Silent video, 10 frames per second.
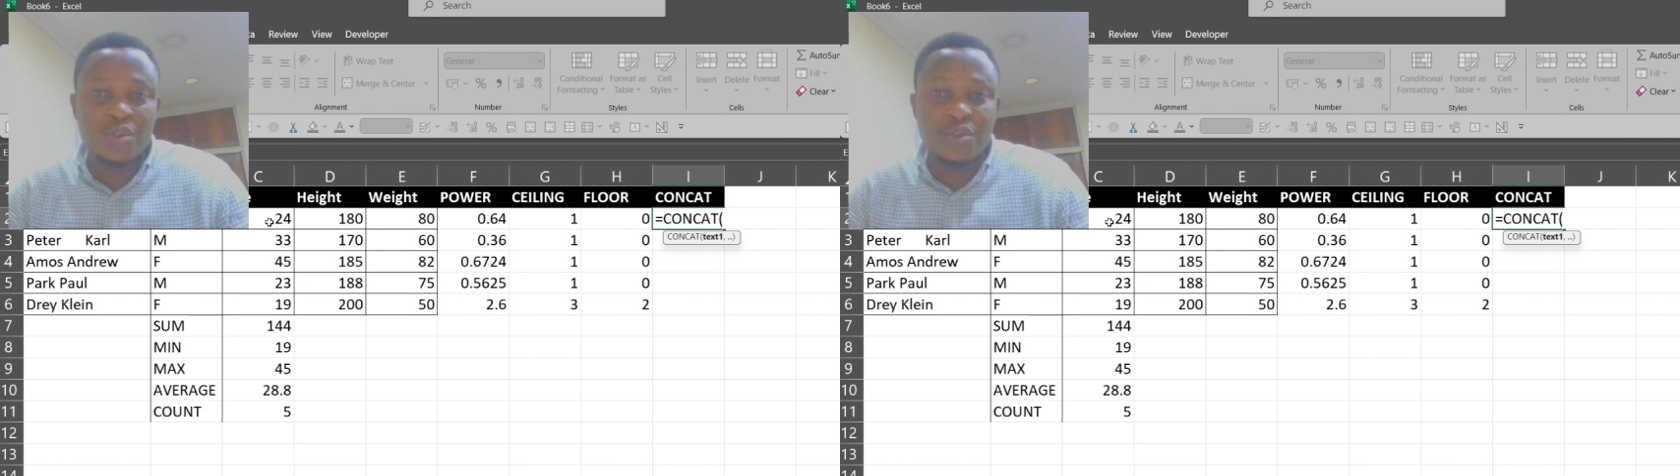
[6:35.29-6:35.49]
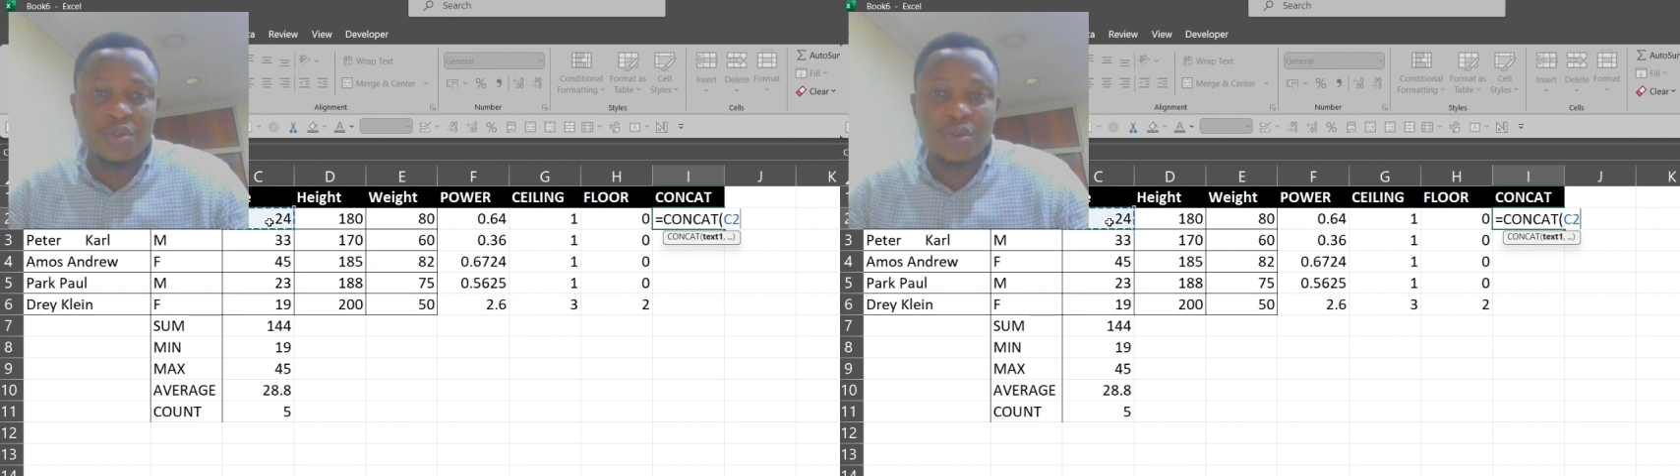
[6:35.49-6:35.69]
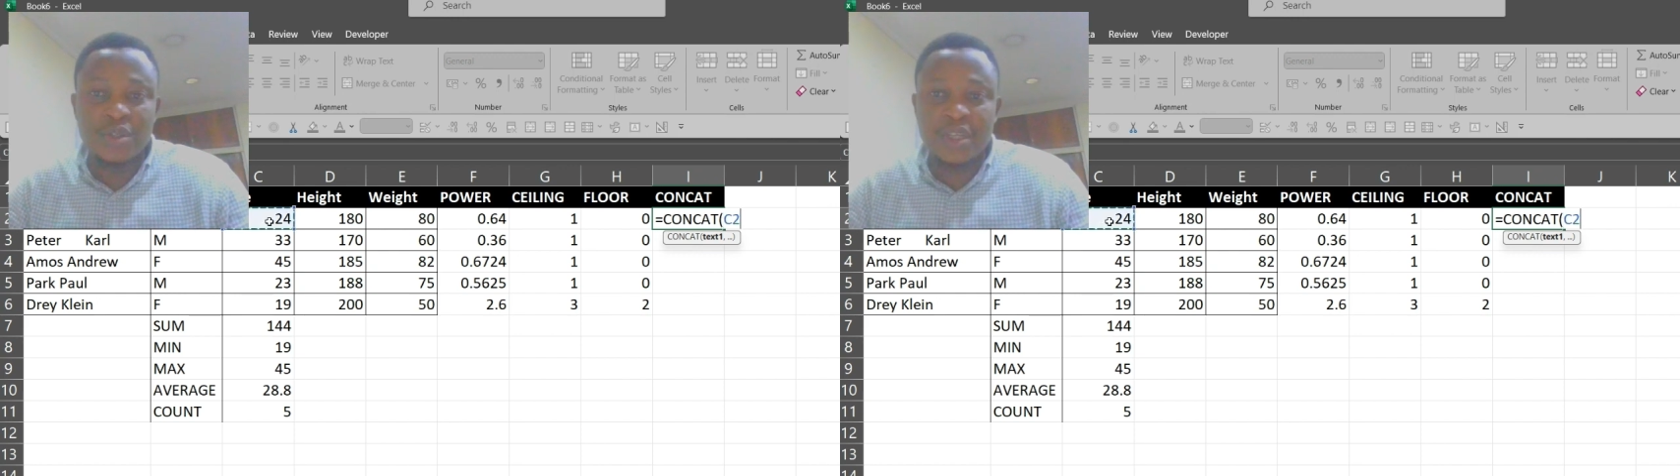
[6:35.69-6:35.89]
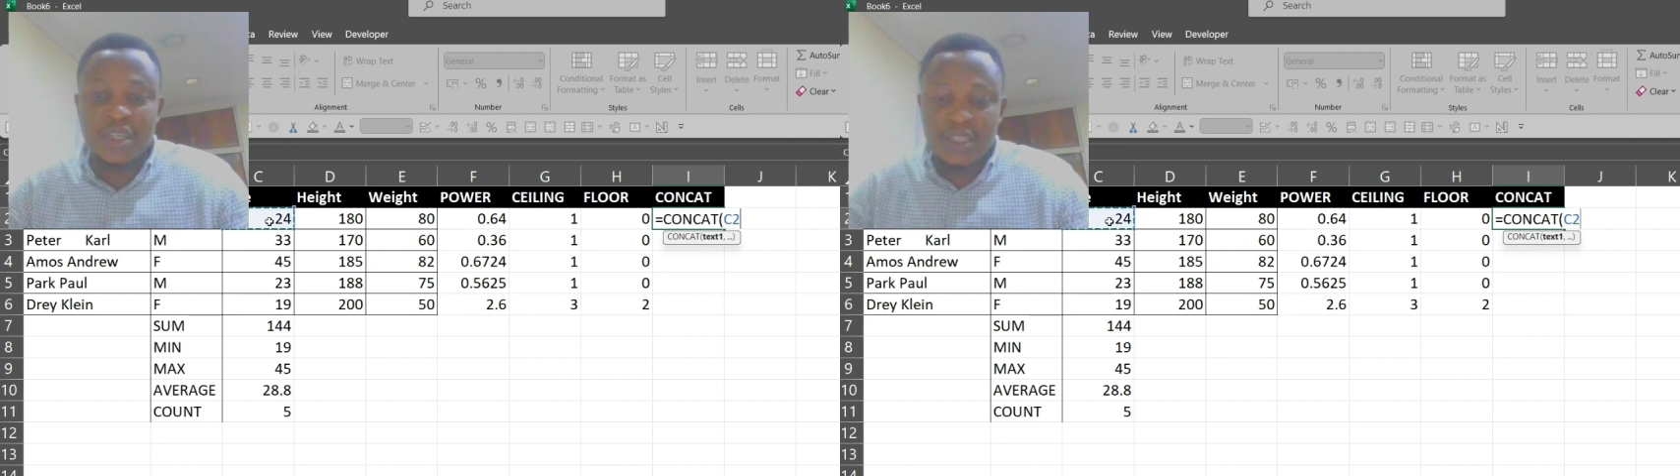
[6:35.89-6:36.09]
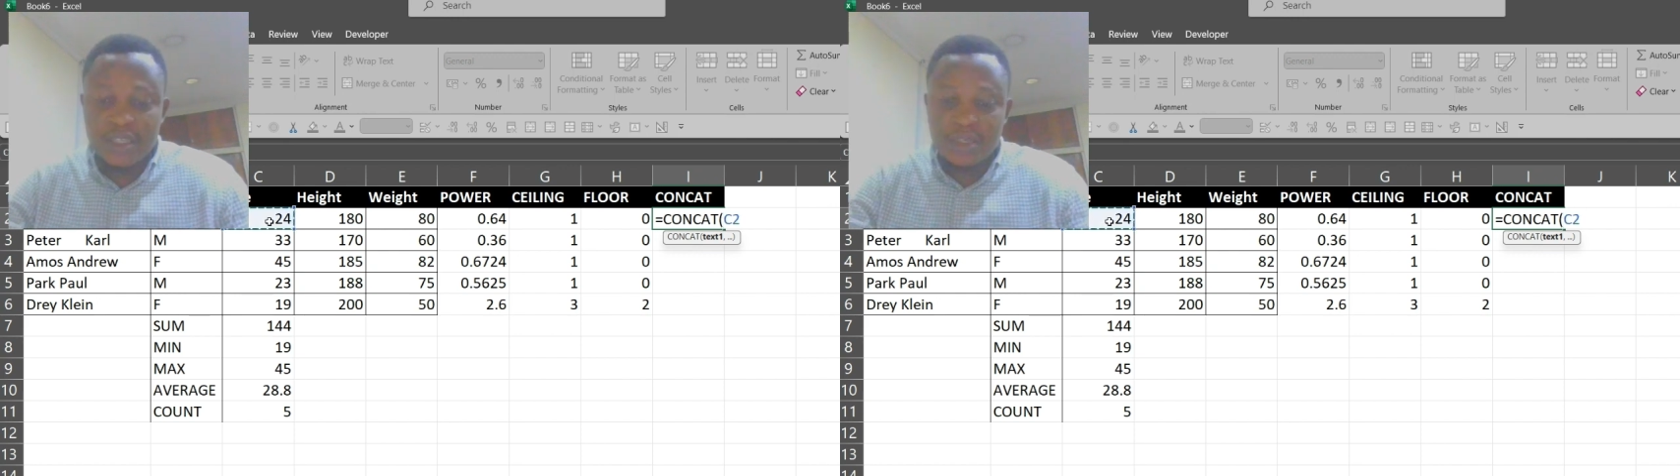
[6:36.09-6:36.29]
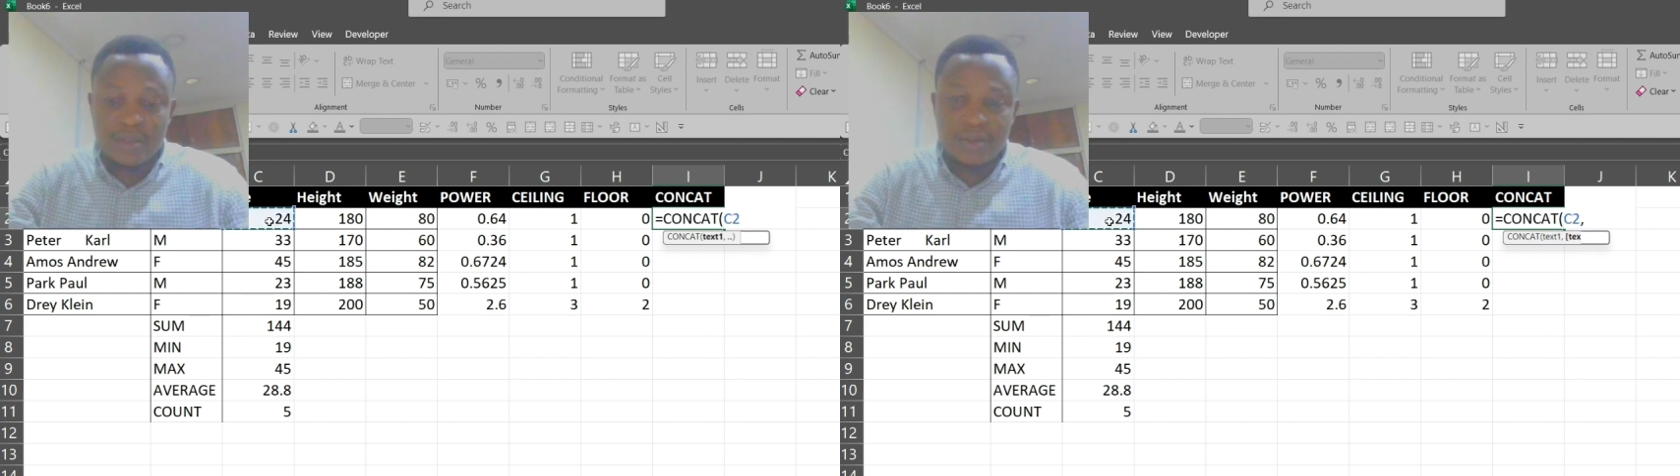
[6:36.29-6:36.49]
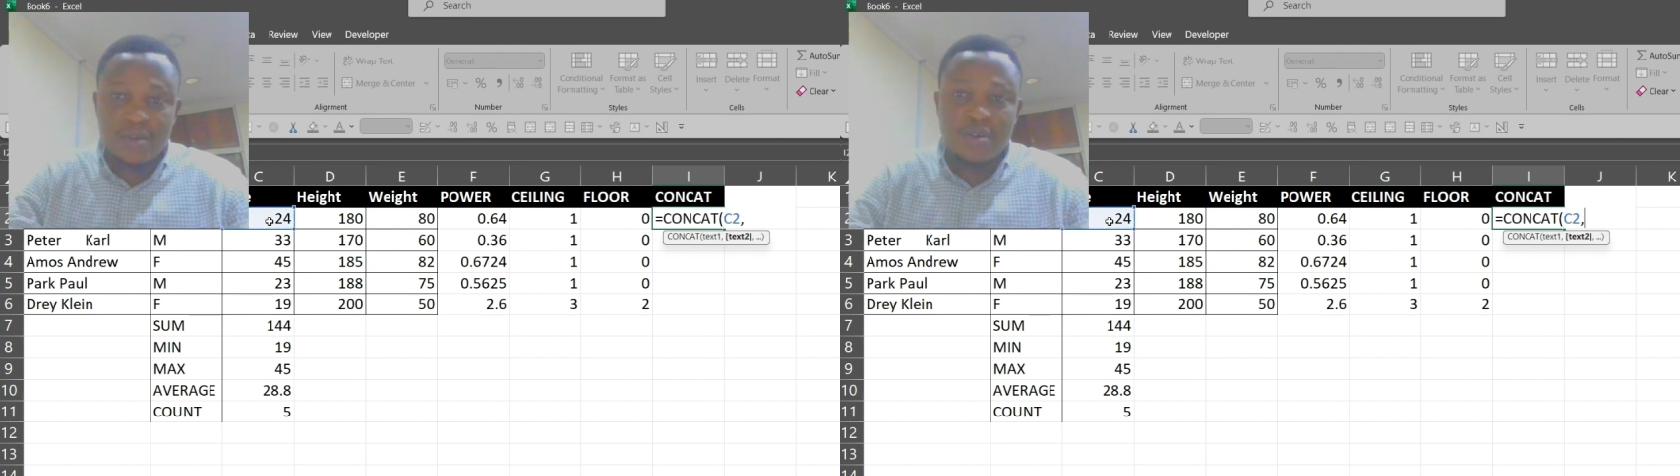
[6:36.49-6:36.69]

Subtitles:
So this,